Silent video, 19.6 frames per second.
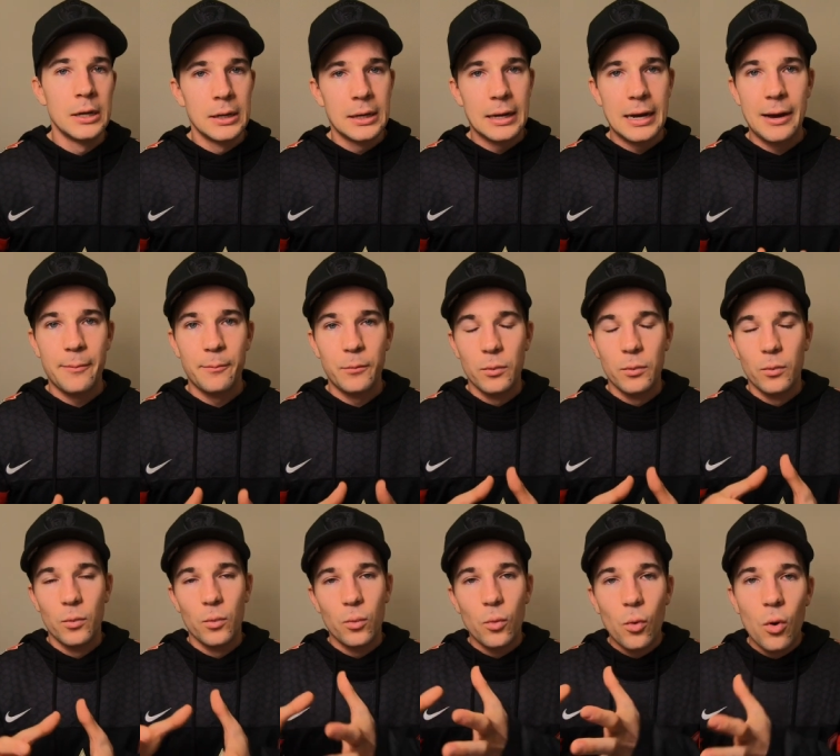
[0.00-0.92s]
Um,
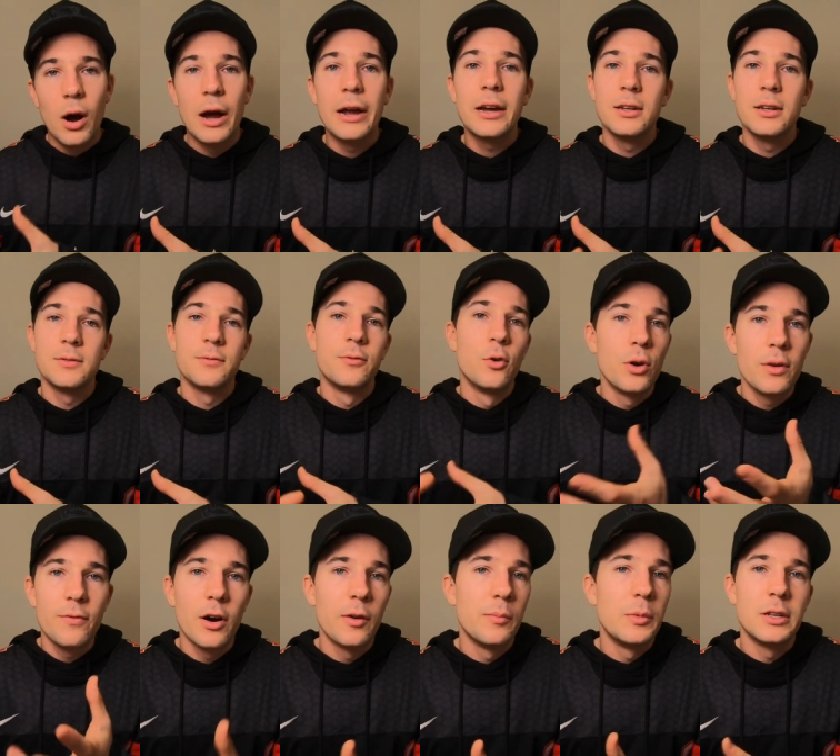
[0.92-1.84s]
why? Because
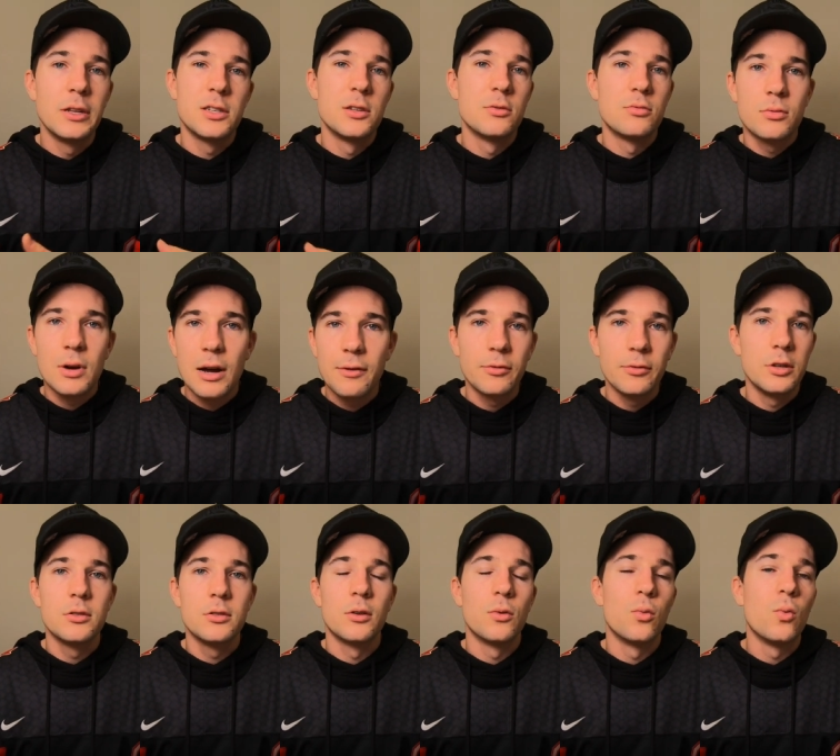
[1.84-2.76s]
45 minutes is roughly
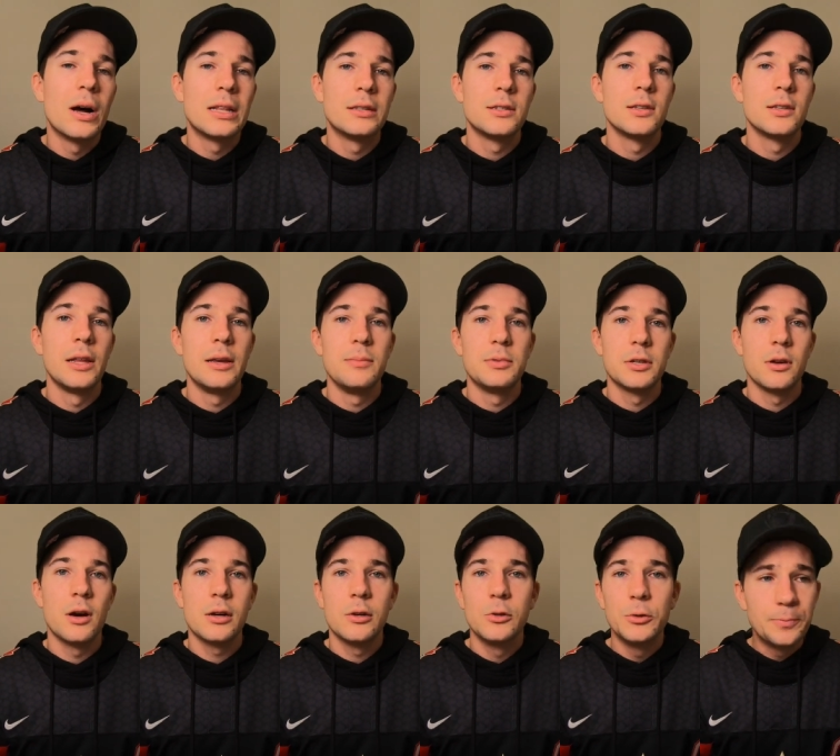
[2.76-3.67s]
sort of one sleep
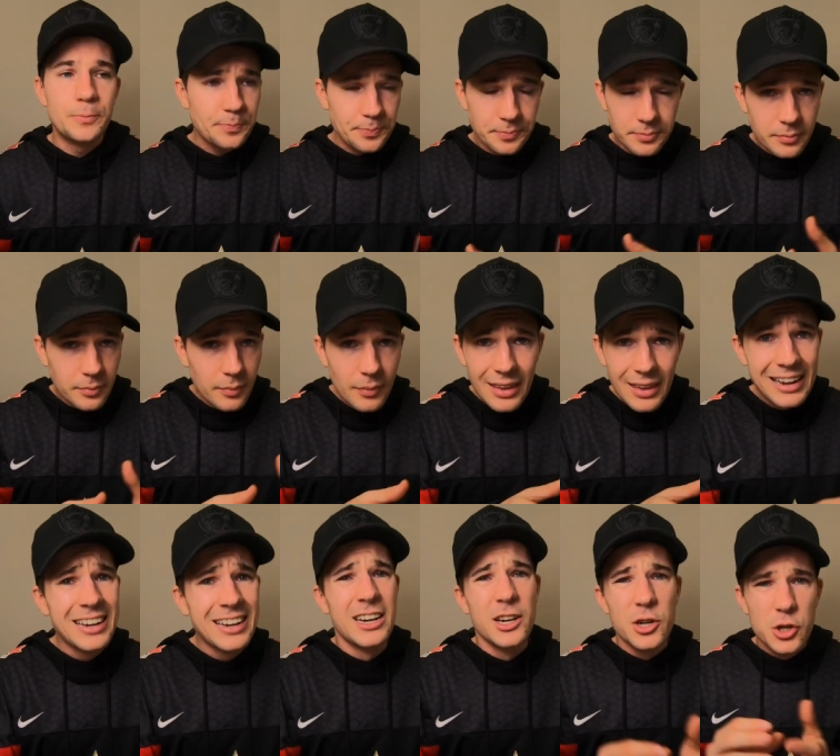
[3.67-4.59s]
cycle
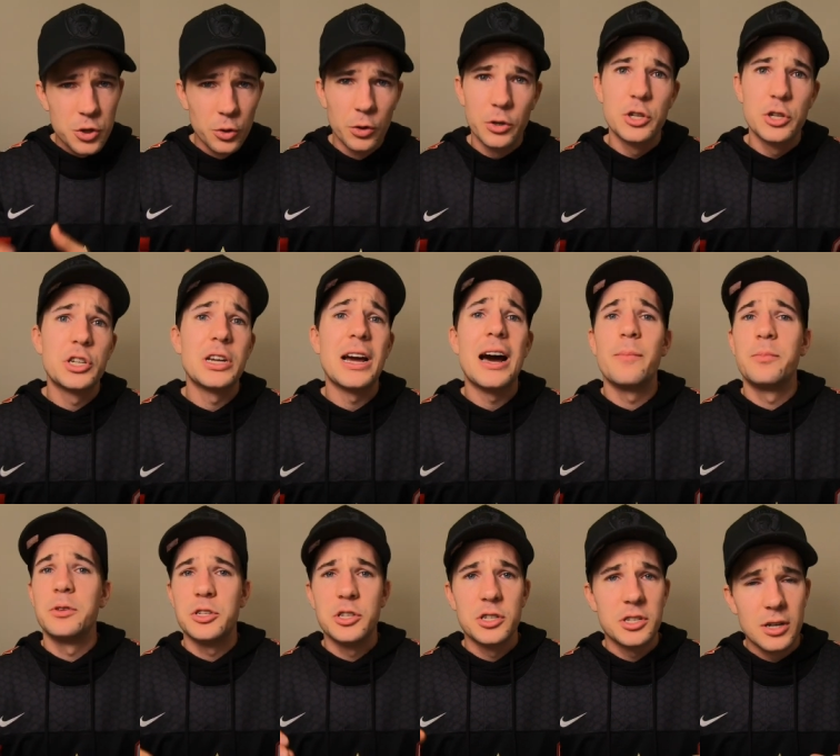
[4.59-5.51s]
short and sharp.
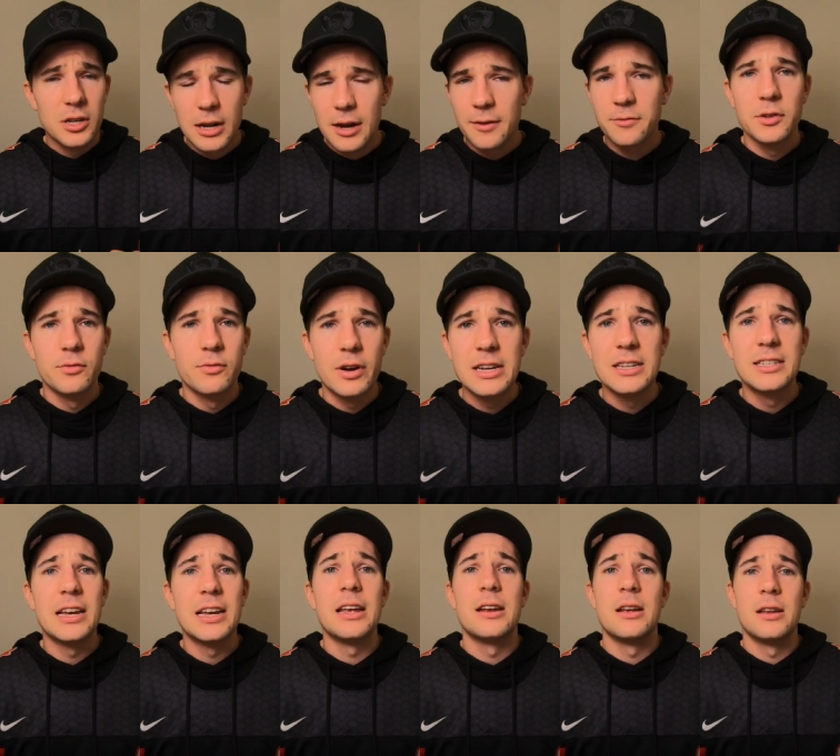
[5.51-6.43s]
It's just enough to
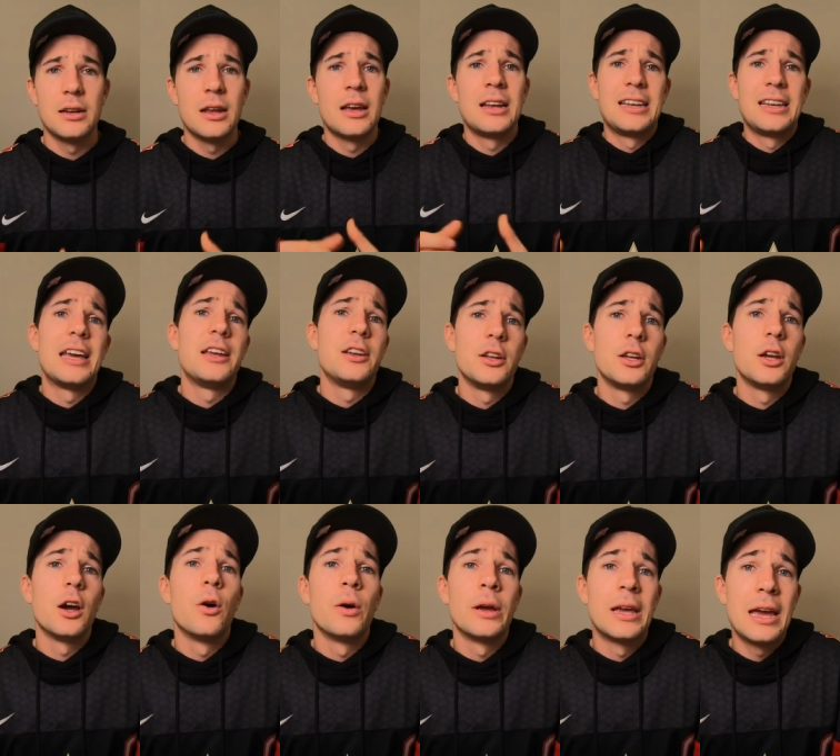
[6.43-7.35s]
reset and, and get you to
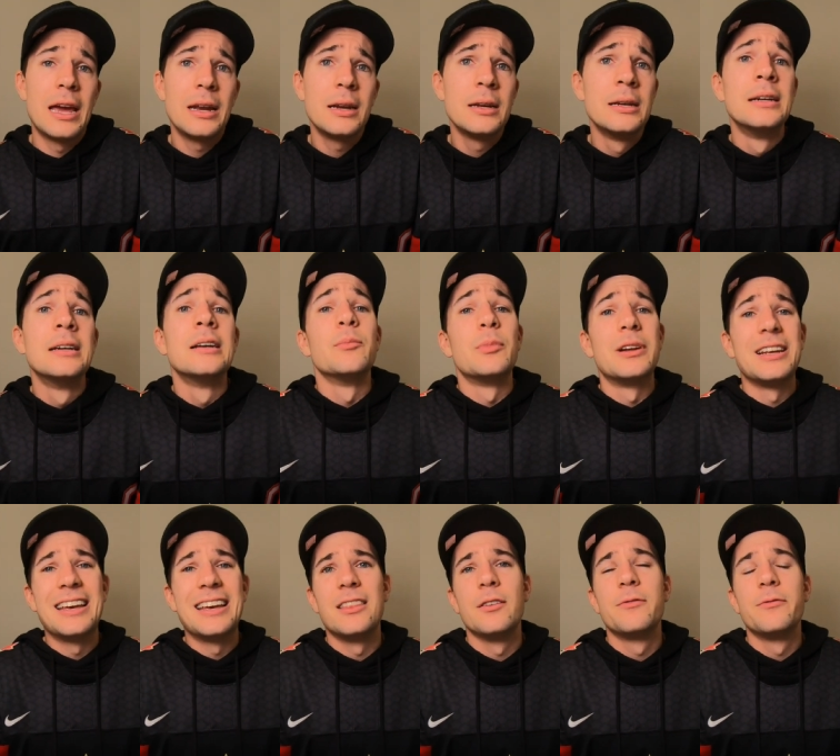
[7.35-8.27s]
go again. But
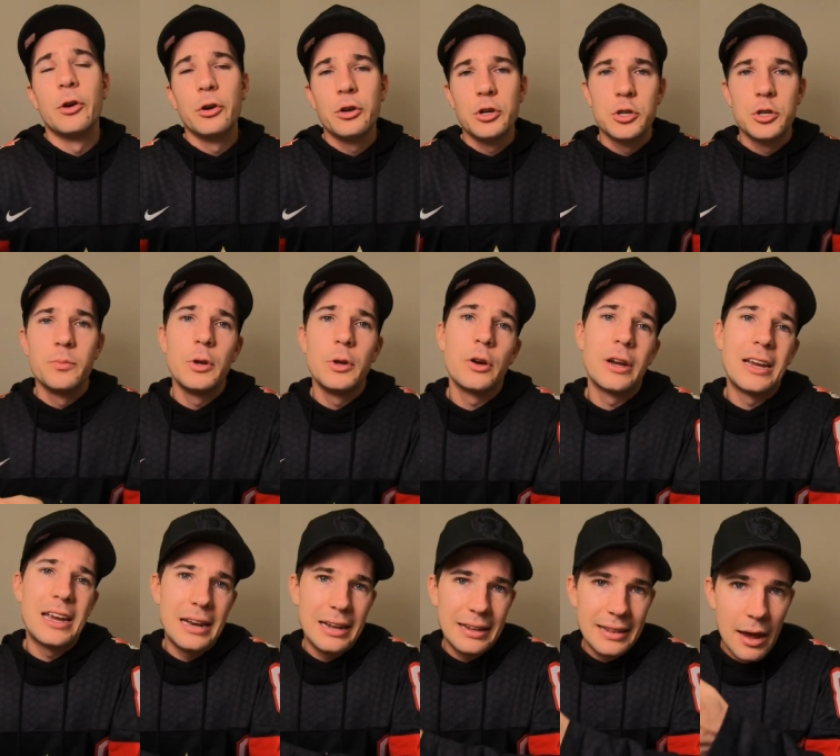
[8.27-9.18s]
again, the focus should be on
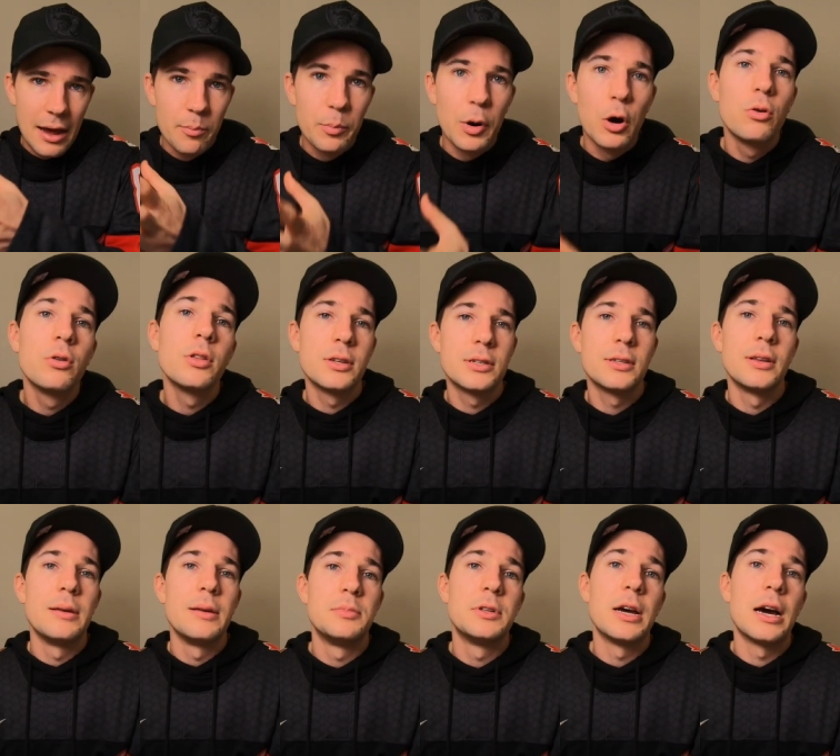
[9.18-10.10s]
getting that bulk of the
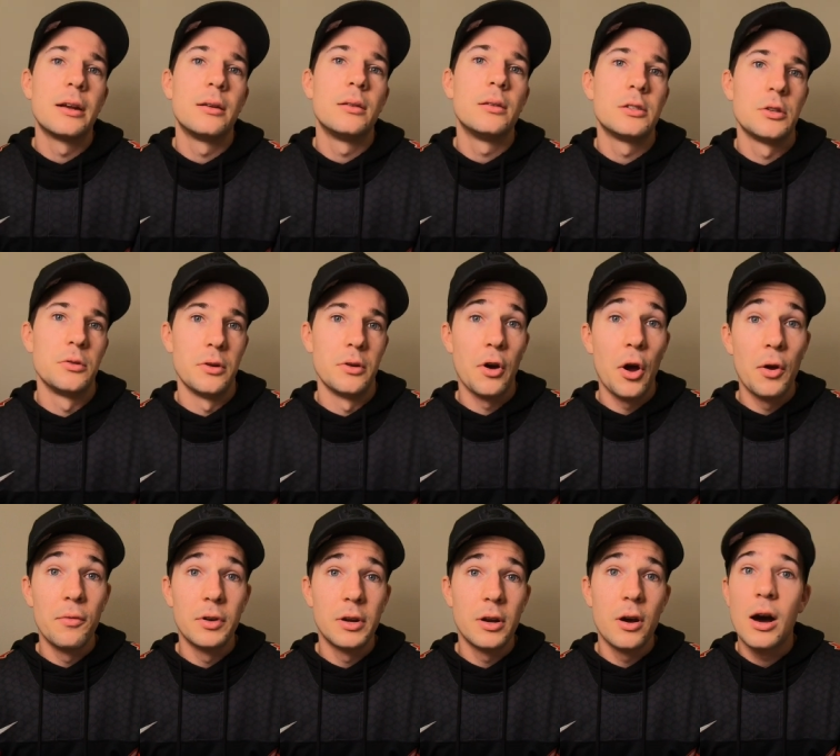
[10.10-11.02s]
sleep done sort of
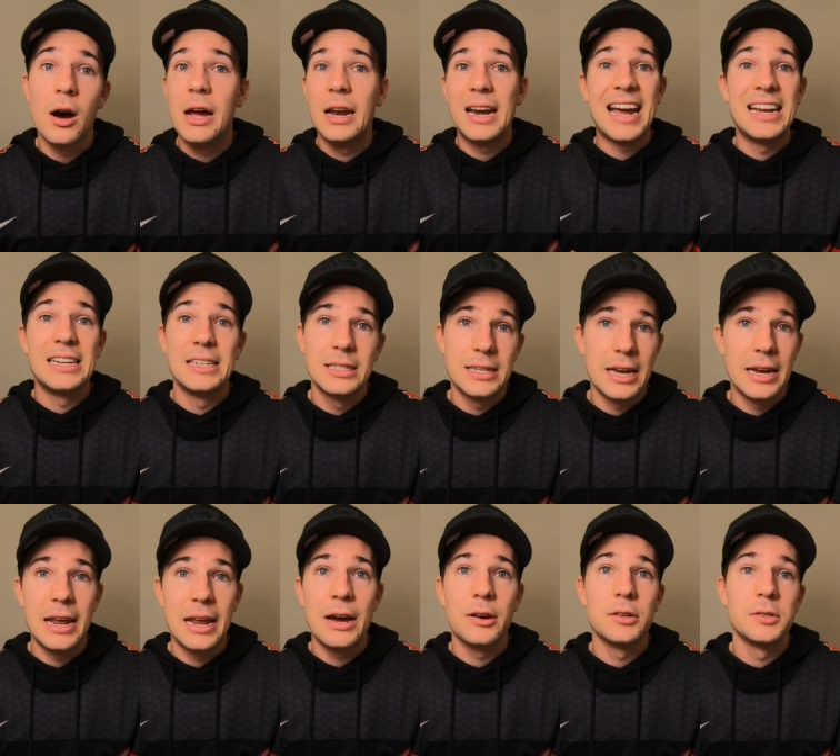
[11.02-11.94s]
overnight, eight to 10
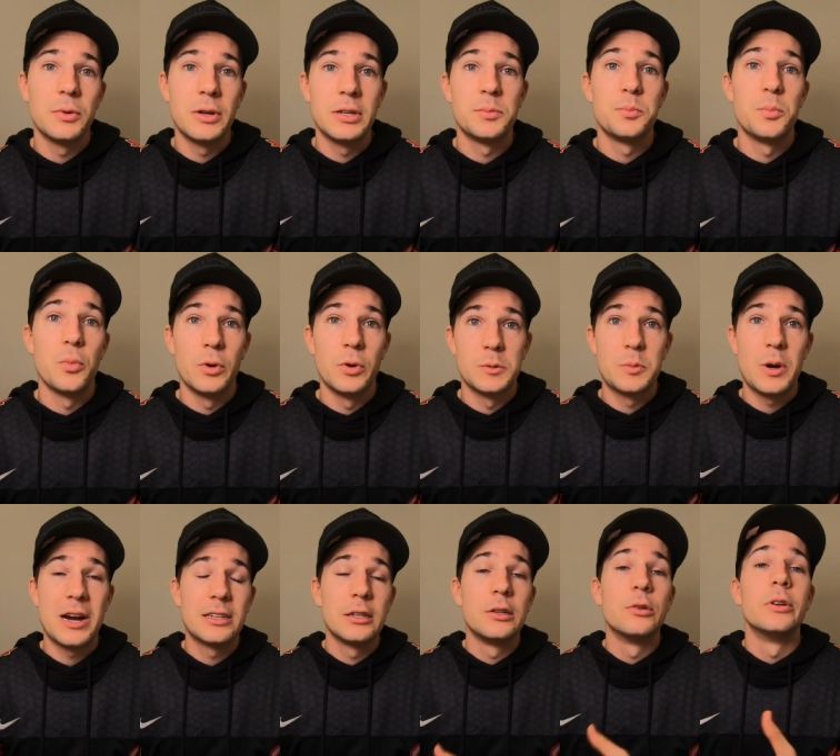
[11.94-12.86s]
hours when, when it's
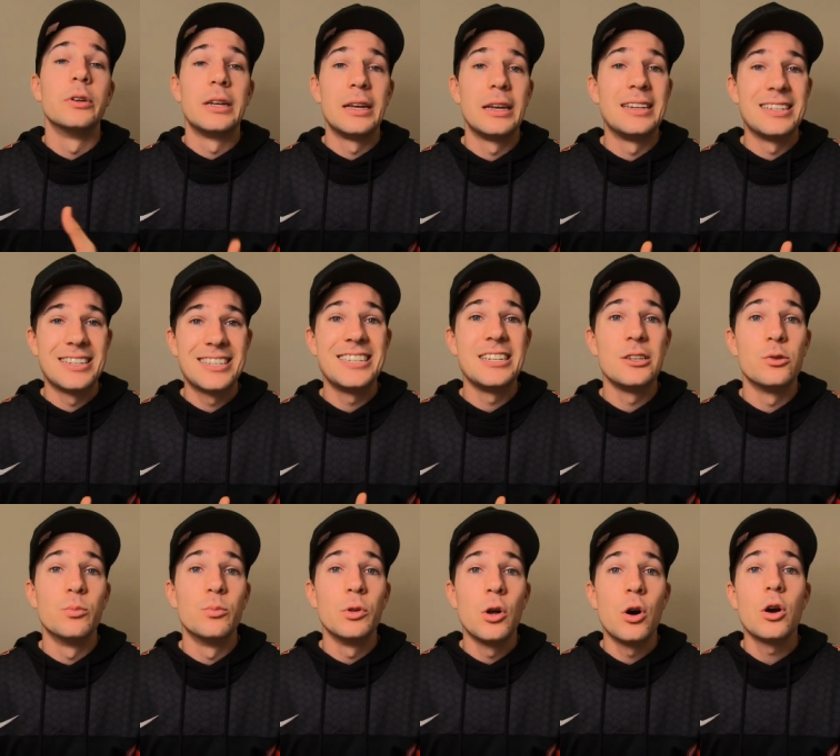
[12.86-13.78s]
practical in a, in a single
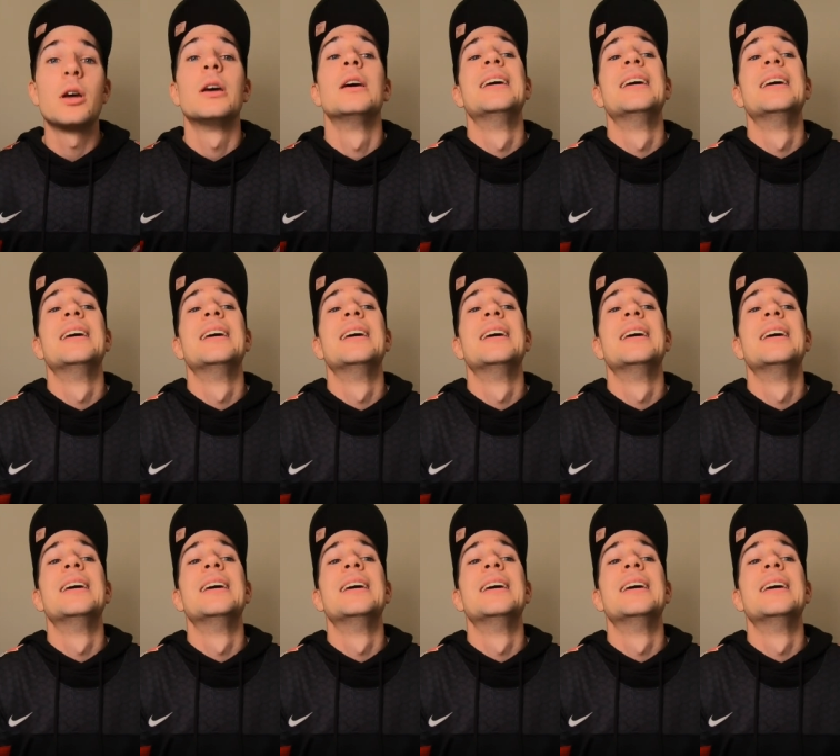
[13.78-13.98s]
block.